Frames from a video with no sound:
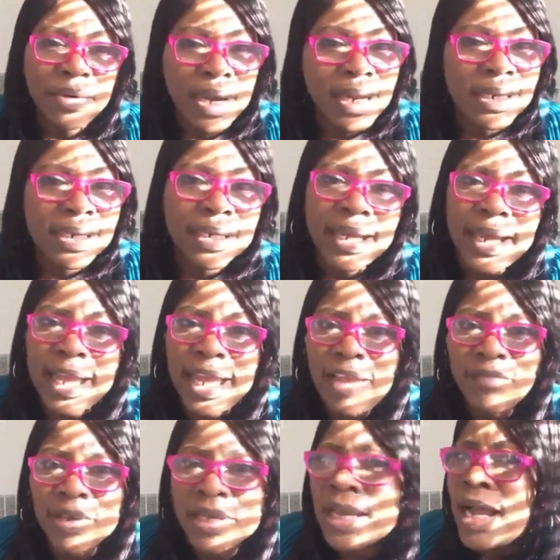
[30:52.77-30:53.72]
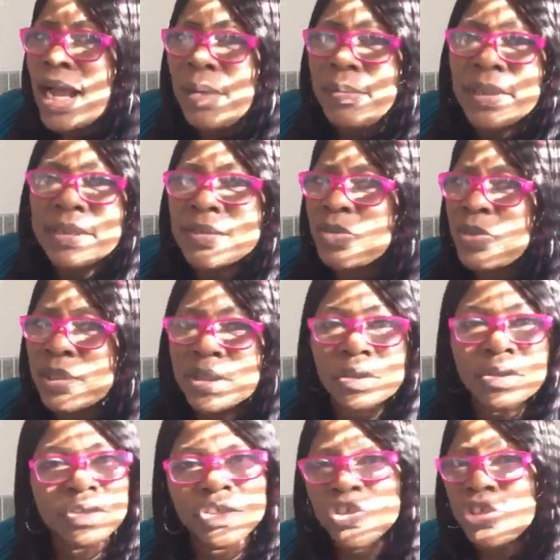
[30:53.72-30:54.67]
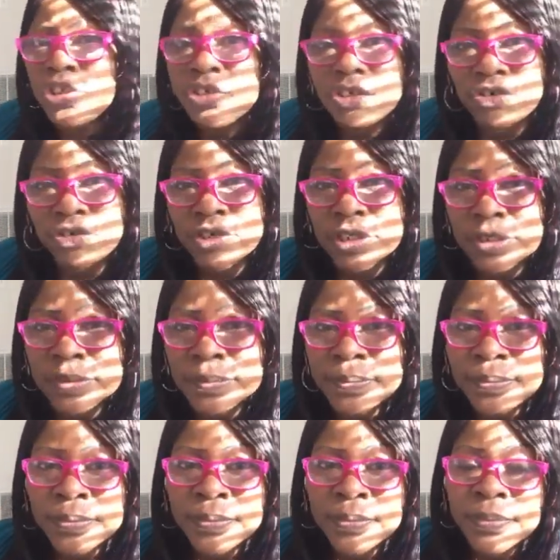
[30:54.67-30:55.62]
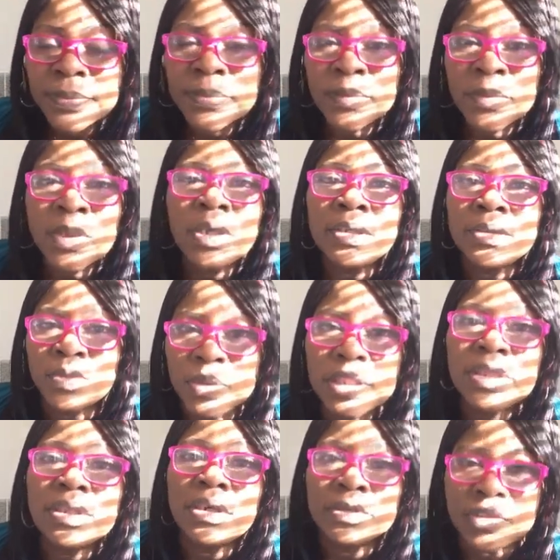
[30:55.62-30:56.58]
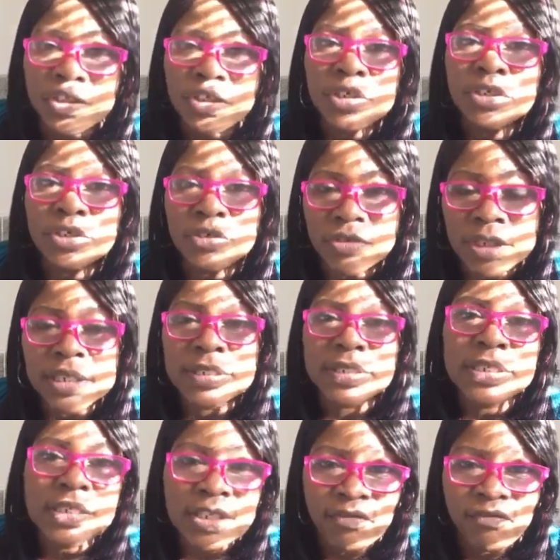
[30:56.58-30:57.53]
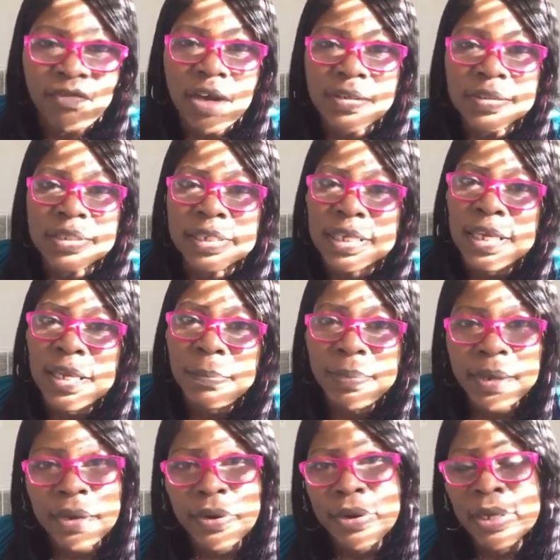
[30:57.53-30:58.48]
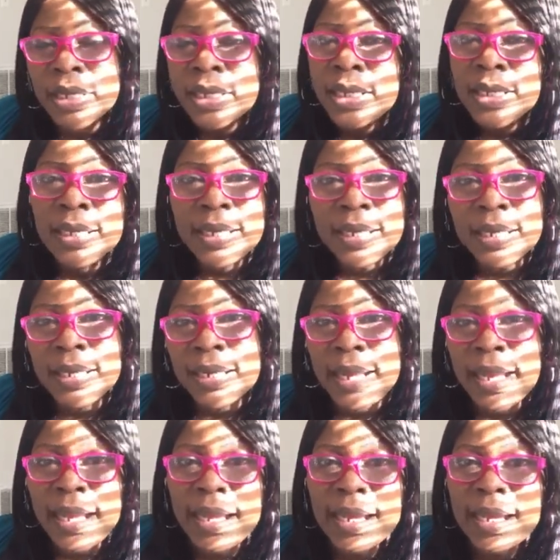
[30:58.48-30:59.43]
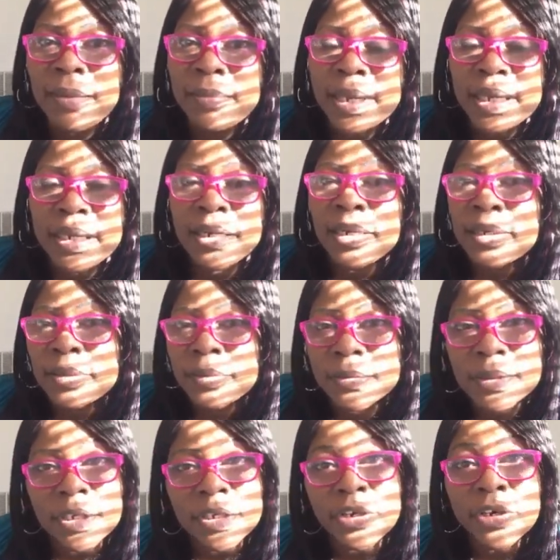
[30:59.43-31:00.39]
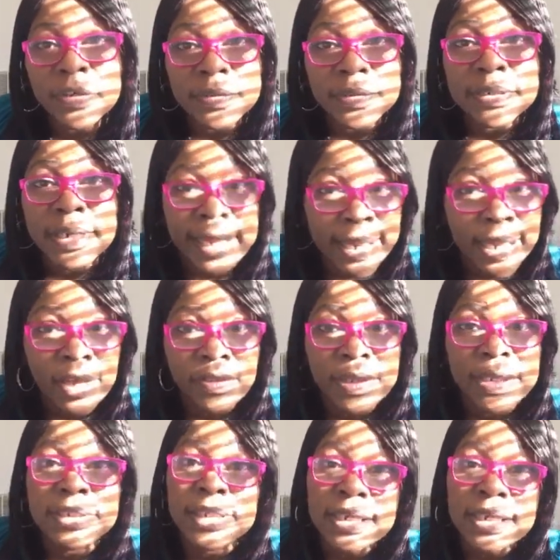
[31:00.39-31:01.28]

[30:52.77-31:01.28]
Bradley and I have in common is with those children. Is with those children because he's a foster care parent. And I am a nurse now that